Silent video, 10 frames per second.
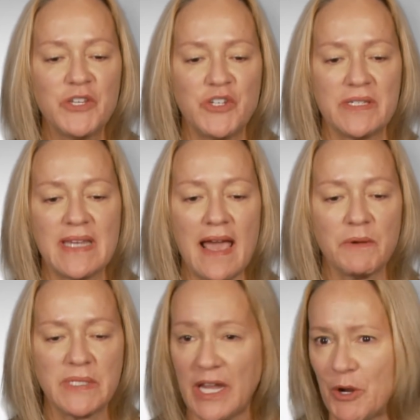Just
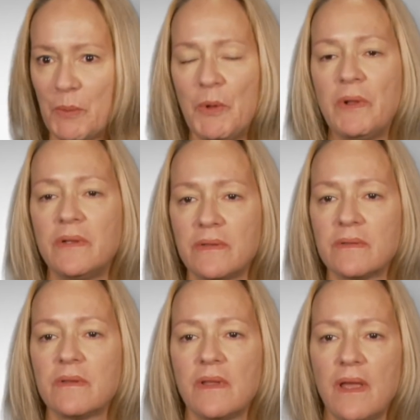how terrible
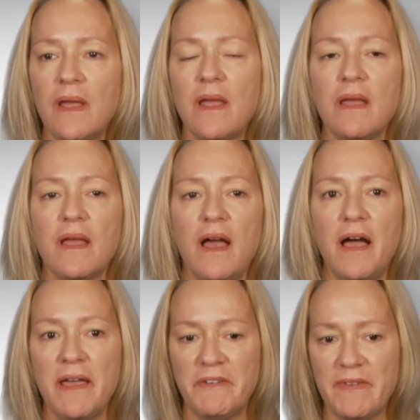
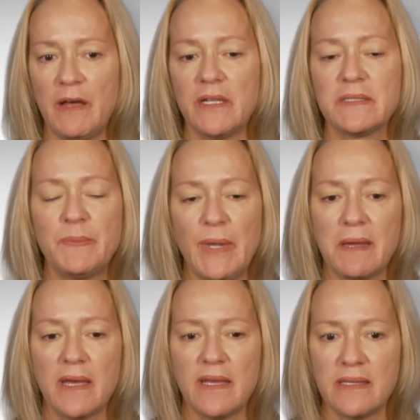I felt,
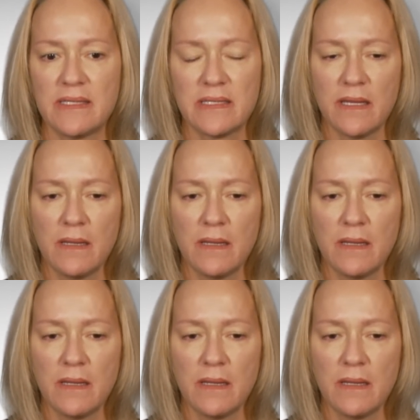because